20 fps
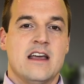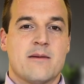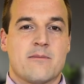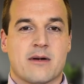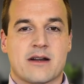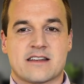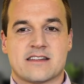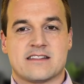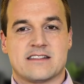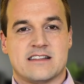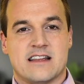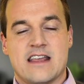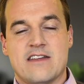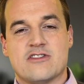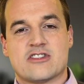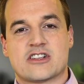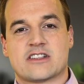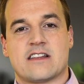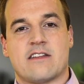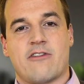But it's
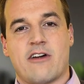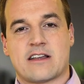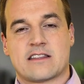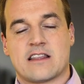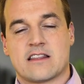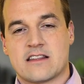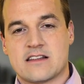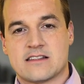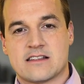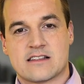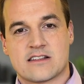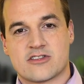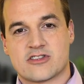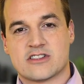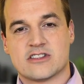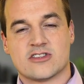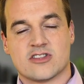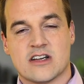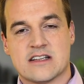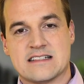even just the fact that these things are
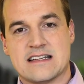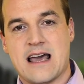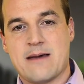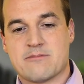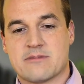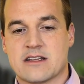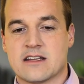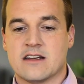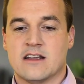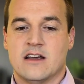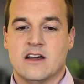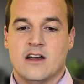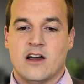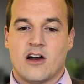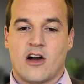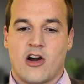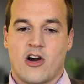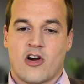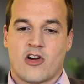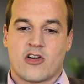still attempted
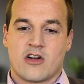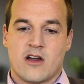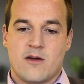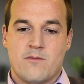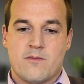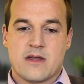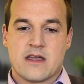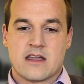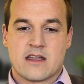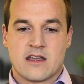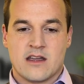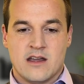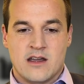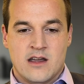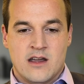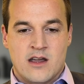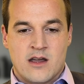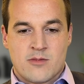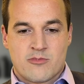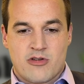are a big
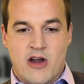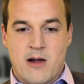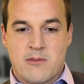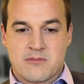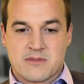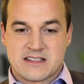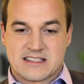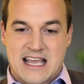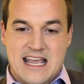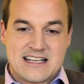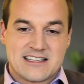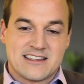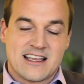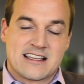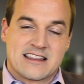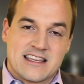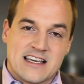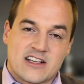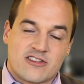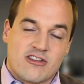problem. It's cases
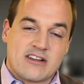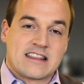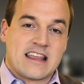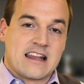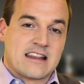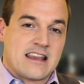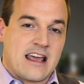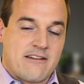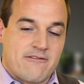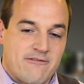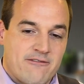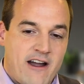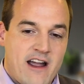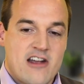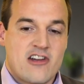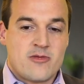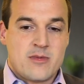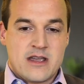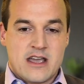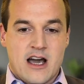like this, right, that
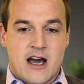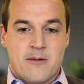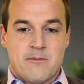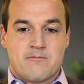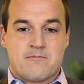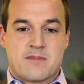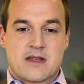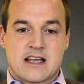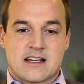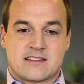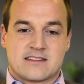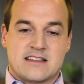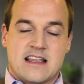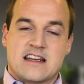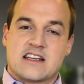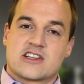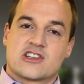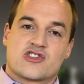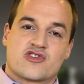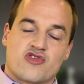fire me up because they
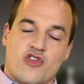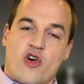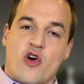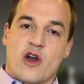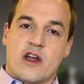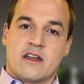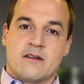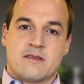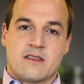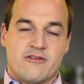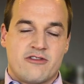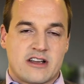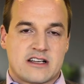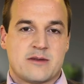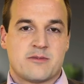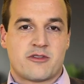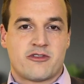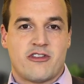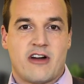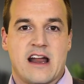destroy the
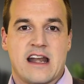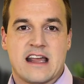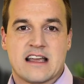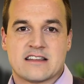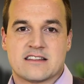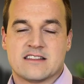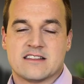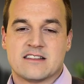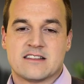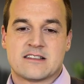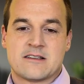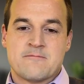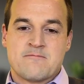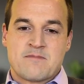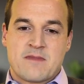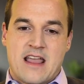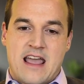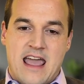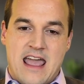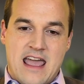victim's finances
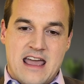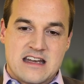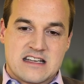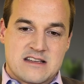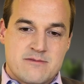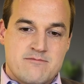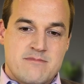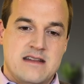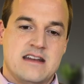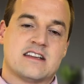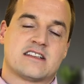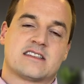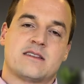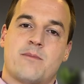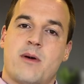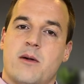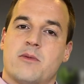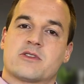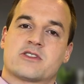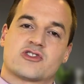and diminish the
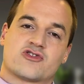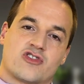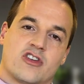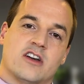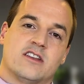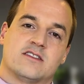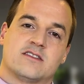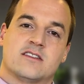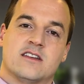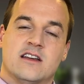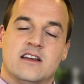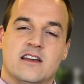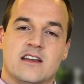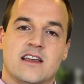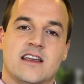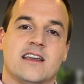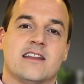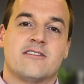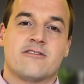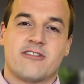public's trust
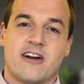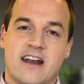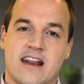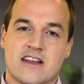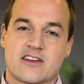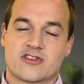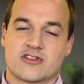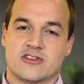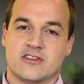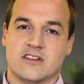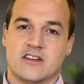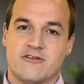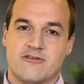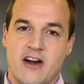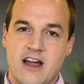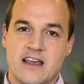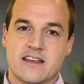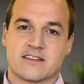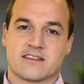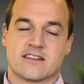in financial
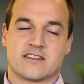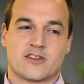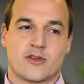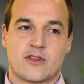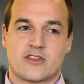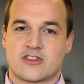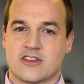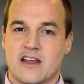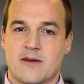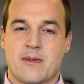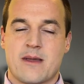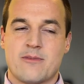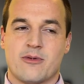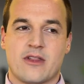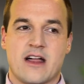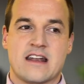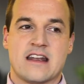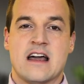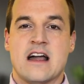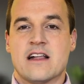advice. And so there's a lot of people
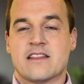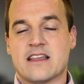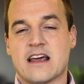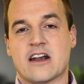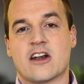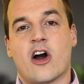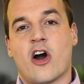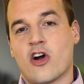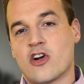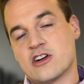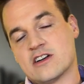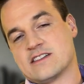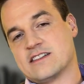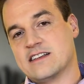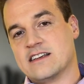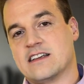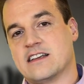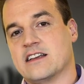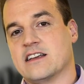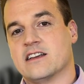that aren't
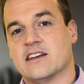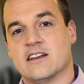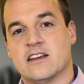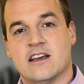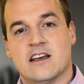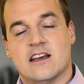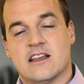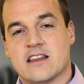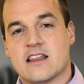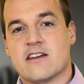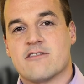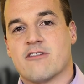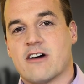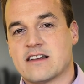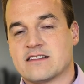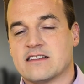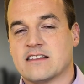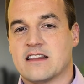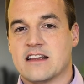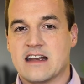seeking the
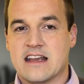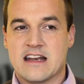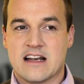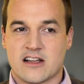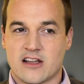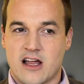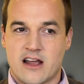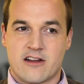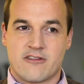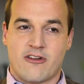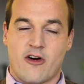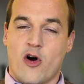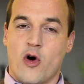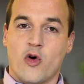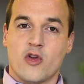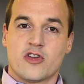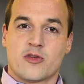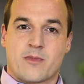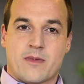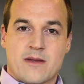advice that they need, and a lot of
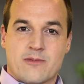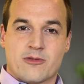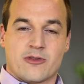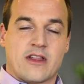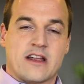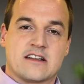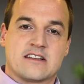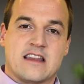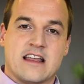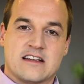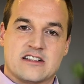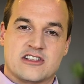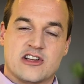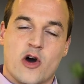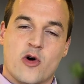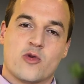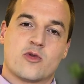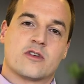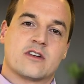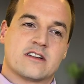older people that
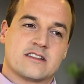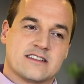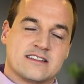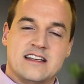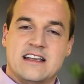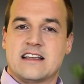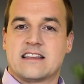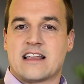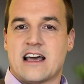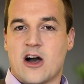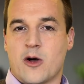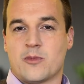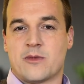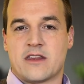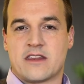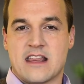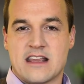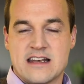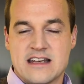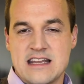don't seek the help
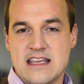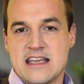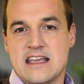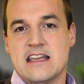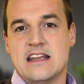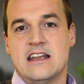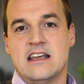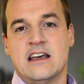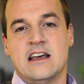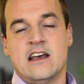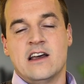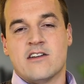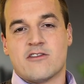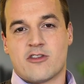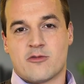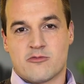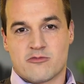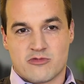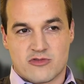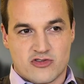that they need
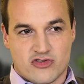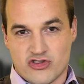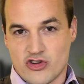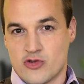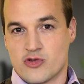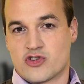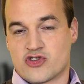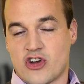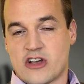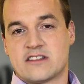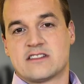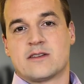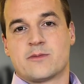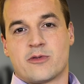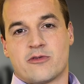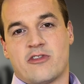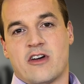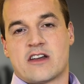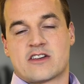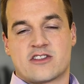from true trusted
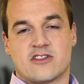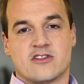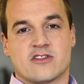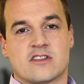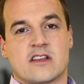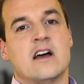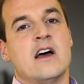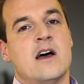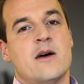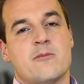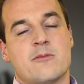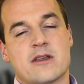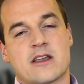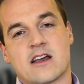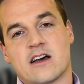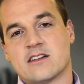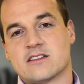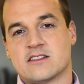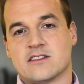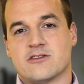professionals
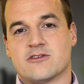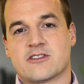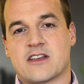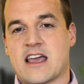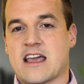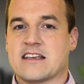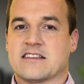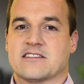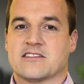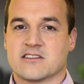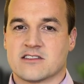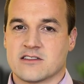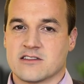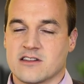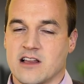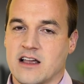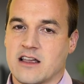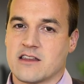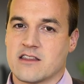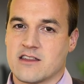because of cases
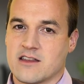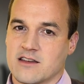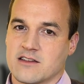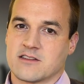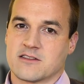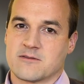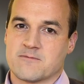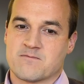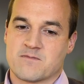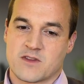like this.